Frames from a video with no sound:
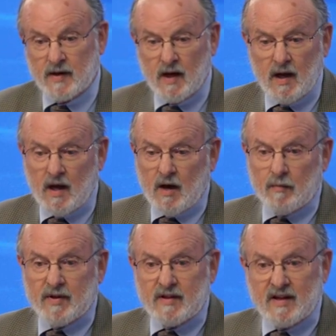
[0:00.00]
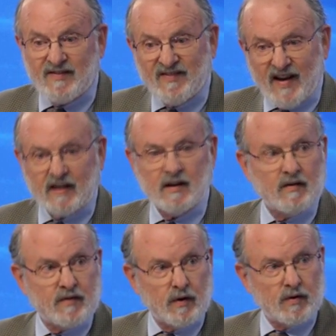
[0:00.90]
But but the effect
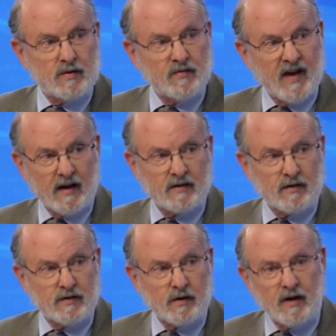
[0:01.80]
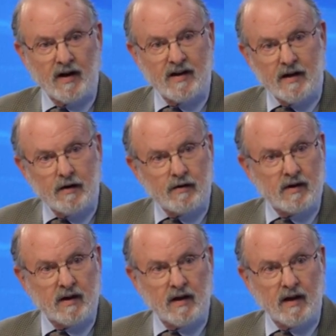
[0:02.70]
of those factors are not
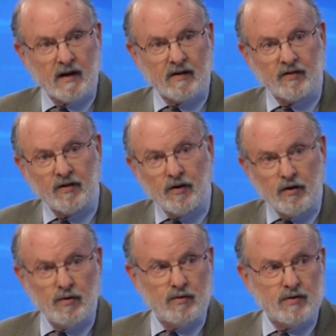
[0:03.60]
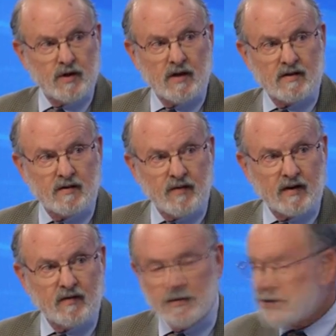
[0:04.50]
nearly as huge as the
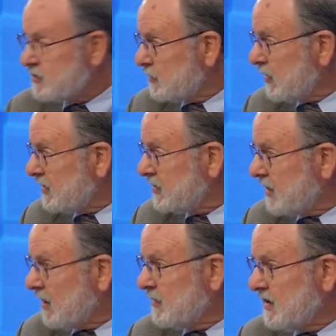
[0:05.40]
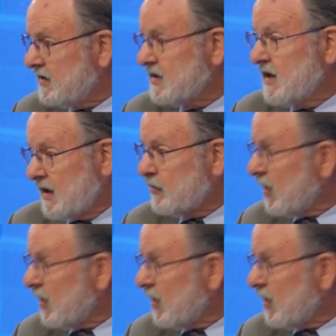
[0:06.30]
effect of immunosuppression, diabetes, and